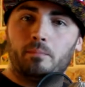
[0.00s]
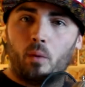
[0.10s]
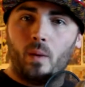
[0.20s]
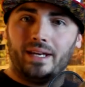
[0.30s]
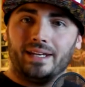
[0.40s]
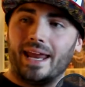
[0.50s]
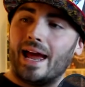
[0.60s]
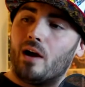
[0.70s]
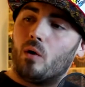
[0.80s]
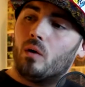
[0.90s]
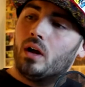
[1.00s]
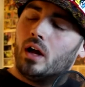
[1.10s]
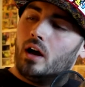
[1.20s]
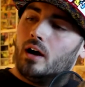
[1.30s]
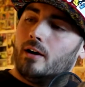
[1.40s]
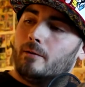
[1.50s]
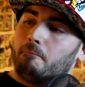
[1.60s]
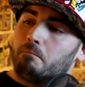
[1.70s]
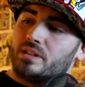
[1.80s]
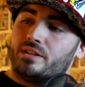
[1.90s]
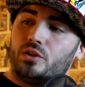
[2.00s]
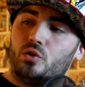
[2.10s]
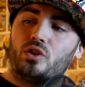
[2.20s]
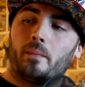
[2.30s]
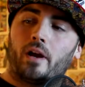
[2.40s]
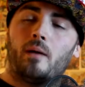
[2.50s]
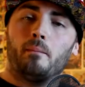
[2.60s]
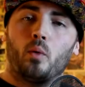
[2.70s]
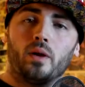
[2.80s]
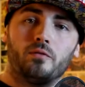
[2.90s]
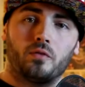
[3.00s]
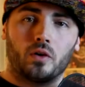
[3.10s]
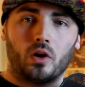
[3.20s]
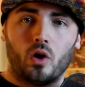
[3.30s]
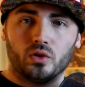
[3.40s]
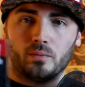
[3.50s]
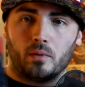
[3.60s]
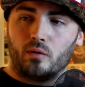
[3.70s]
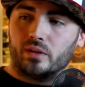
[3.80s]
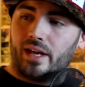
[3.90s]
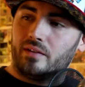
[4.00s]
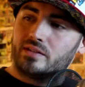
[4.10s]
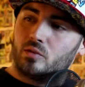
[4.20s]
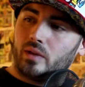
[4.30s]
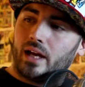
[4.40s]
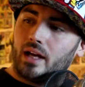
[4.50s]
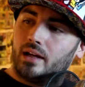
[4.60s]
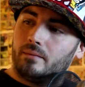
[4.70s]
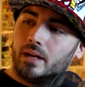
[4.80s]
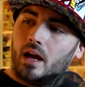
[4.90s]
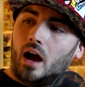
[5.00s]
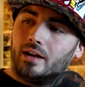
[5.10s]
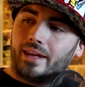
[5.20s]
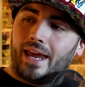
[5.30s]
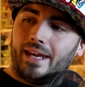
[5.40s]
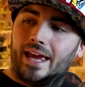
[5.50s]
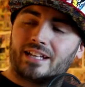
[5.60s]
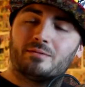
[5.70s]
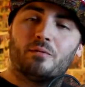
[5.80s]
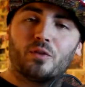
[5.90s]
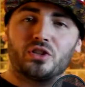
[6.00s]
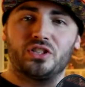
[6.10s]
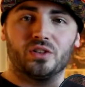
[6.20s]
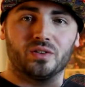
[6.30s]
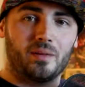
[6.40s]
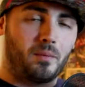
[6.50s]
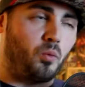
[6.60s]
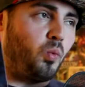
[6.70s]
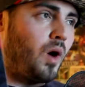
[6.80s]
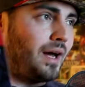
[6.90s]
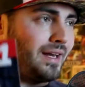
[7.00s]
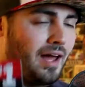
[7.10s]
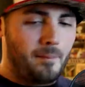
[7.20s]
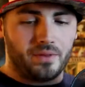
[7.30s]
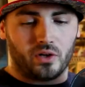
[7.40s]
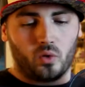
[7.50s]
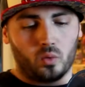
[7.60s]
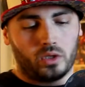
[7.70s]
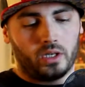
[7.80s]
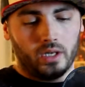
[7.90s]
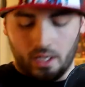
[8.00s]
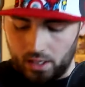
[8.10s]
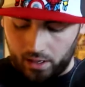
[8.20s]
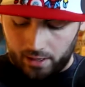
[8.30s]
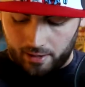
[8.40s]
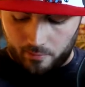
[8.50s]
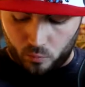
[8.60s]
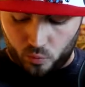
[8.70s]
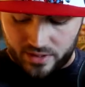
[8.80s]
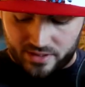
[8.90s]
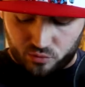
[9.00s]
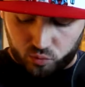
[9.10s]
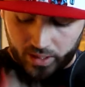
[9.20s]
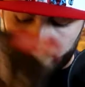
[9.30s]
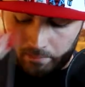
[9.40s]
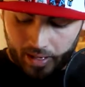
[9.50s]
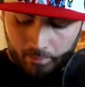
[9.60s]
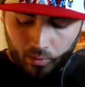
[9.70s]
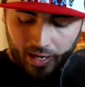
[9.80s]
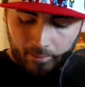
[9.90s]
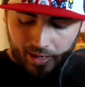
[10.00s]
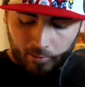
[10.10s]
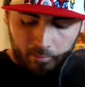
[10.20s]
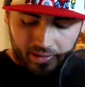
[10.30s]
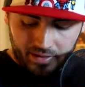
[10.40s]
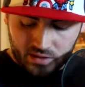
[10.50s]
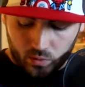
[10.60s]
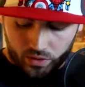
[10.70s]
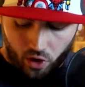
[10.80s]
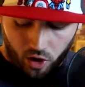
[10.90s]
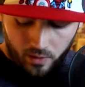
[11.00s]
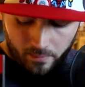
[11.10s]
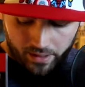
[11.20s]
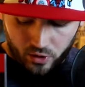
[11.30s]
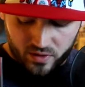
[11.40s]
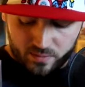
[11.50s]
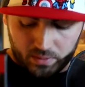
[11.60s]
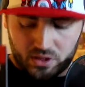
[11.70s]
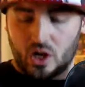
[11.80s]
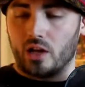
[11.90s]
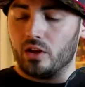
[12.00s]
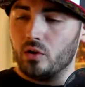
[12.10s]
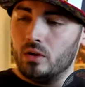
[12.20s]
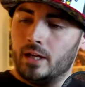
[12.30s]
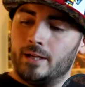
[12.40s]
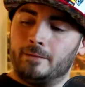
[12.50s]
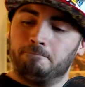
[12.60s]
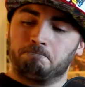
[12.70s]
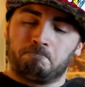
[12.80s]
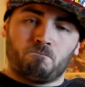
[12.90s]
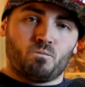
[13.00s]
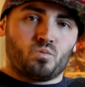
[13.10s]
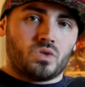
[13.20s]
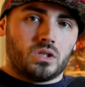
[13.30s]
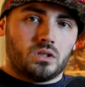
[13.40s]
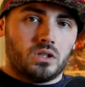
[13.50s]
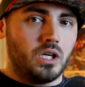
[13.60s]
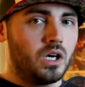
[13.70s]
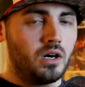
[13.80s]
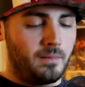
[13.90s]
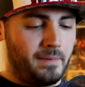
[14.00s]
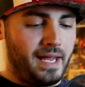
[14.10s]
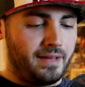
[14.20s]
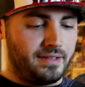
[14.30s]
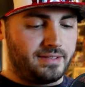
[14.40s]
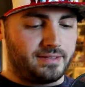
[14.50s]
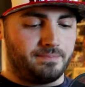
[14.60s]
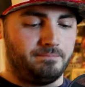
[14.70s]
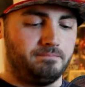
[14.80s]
point now. This is a new jumping on point for all new Marvel now. So we got Uncanny X-Men vs. S.H.I.E.L.D. number 1 up in the corner. This is written by Brian Michael Bendis with art by Chris Bachalo. Oh man, the